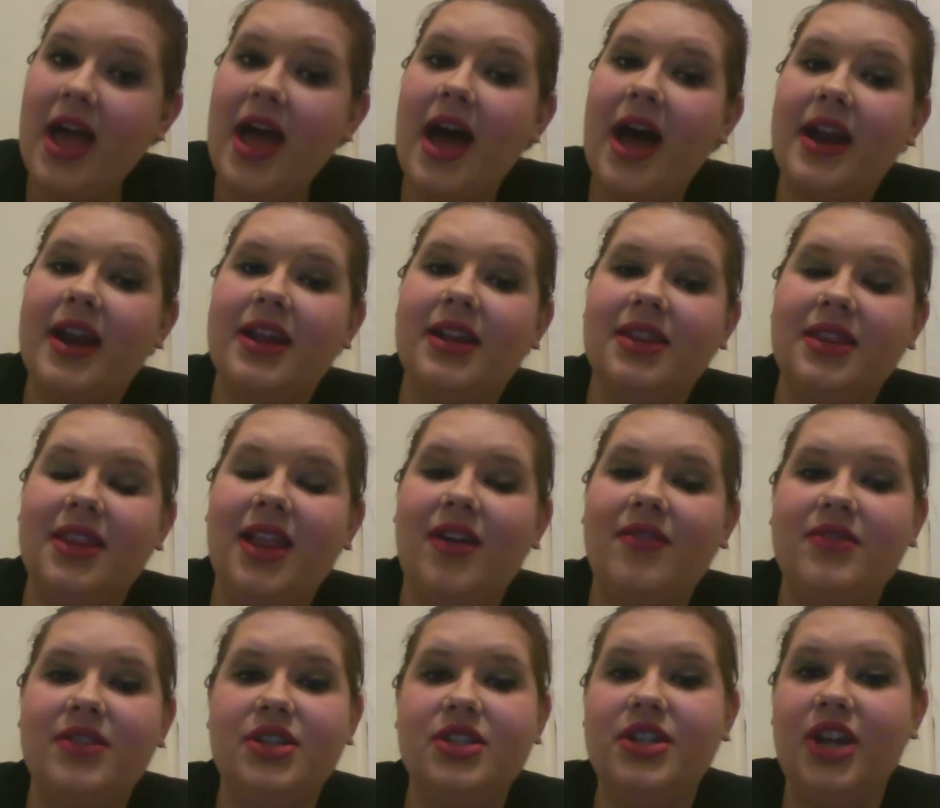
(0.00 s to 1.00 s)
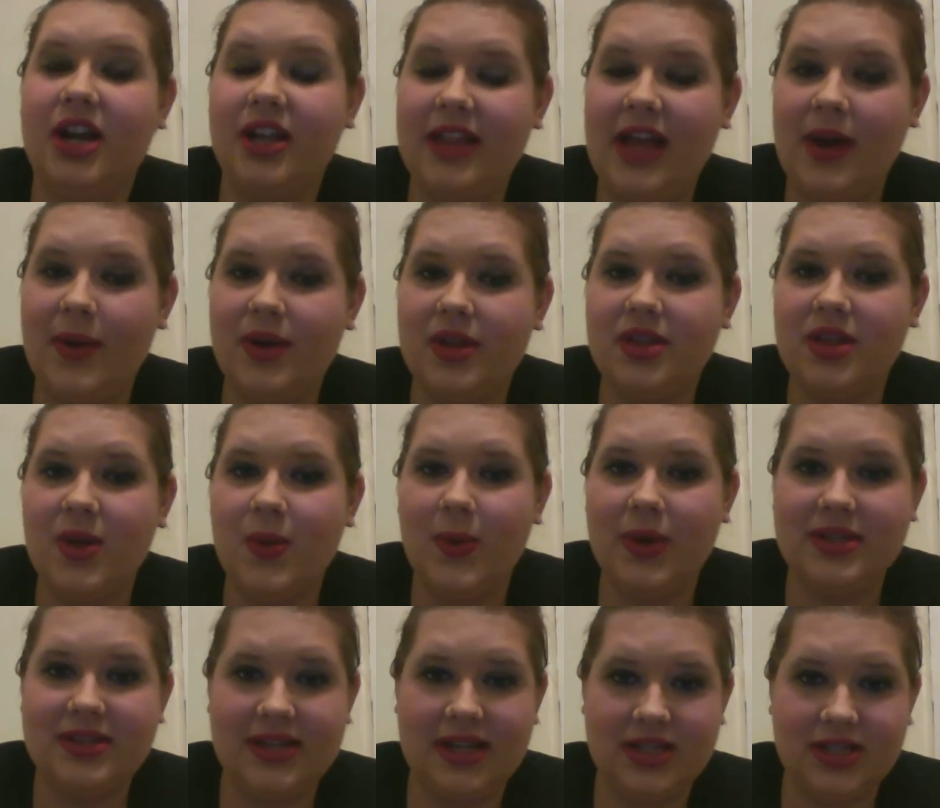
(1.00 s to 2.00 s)
And I'd love to share that with you
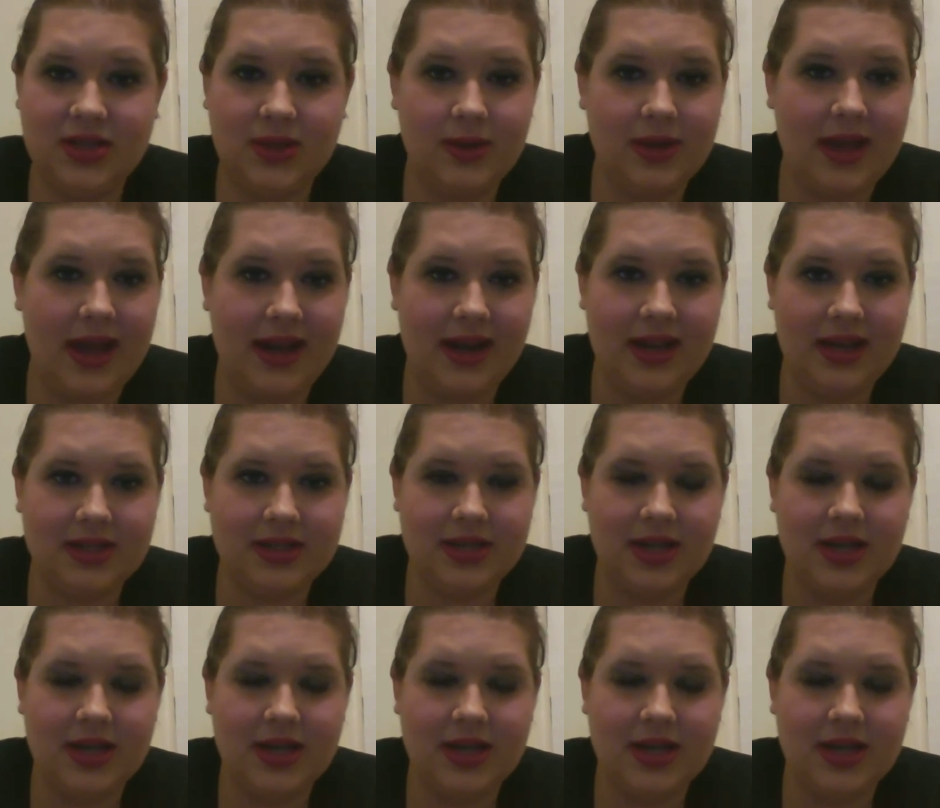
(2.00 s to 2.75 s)
once I do get it.